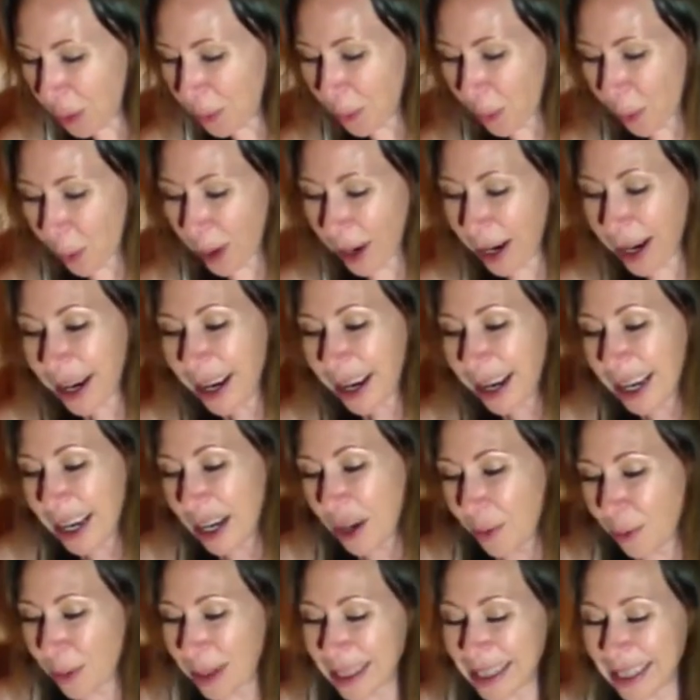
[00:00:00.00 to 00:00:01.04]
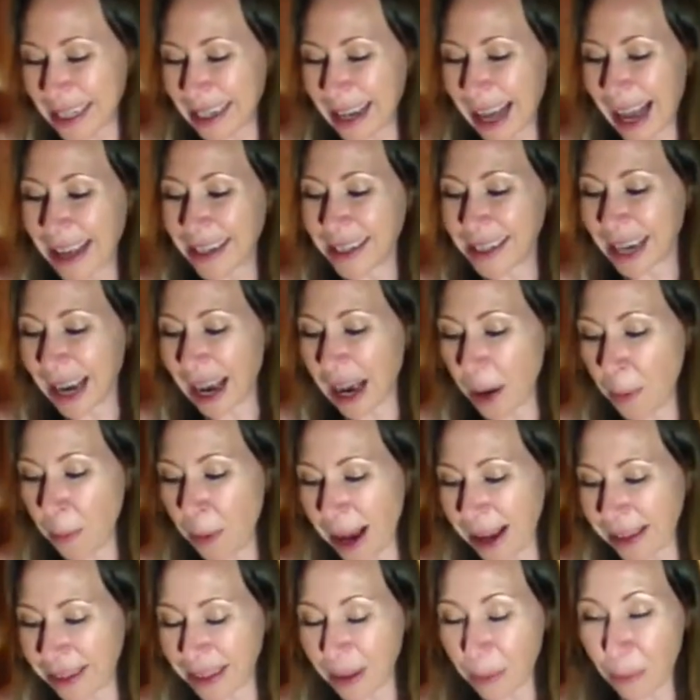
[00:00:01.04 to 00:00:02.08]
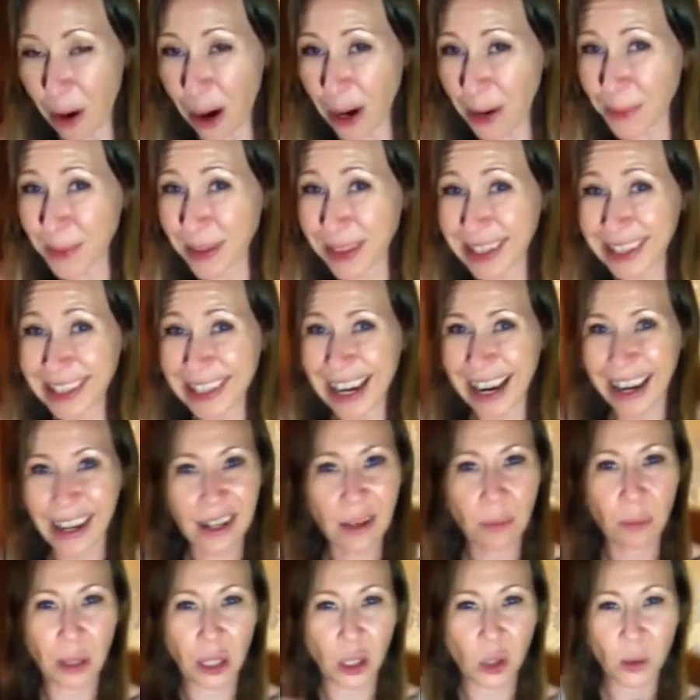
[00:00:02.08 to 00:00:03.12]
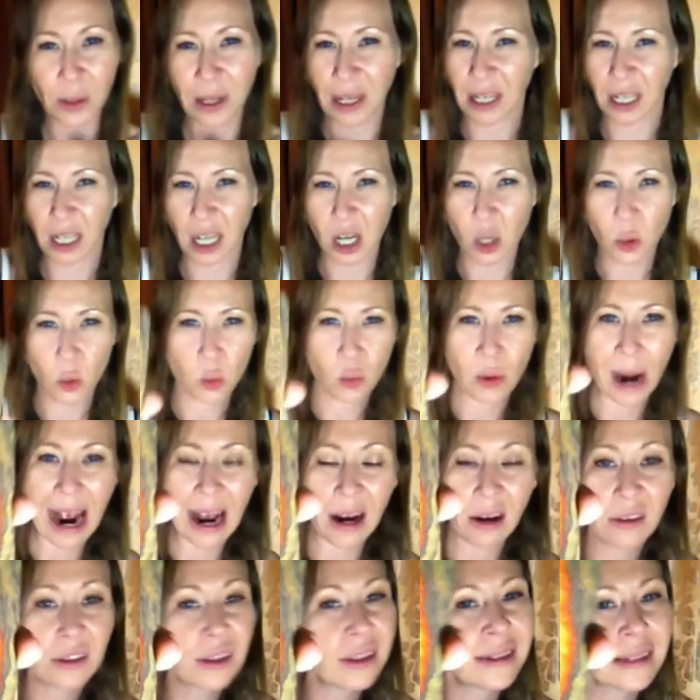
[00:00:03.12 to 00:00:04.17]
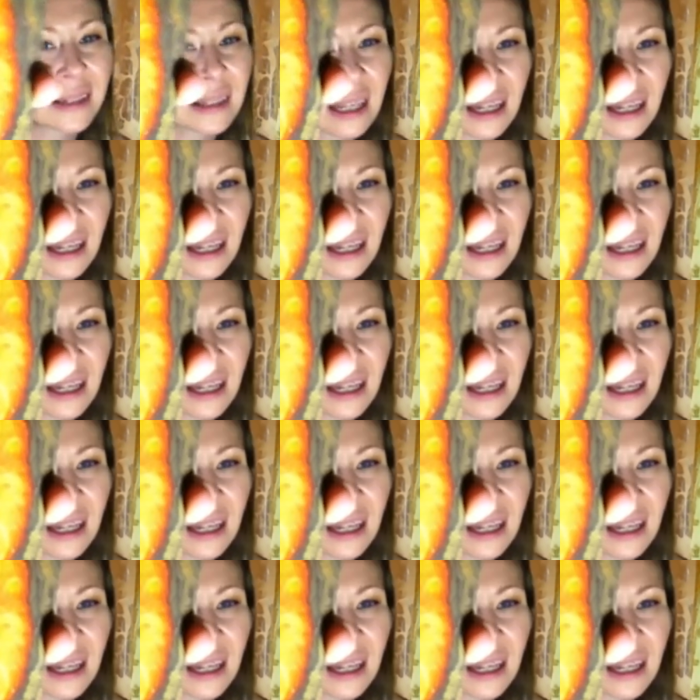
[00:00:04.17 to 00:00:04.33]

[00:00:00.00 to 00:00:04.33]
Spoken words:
more. We did end up at the bottom of the deck between rounds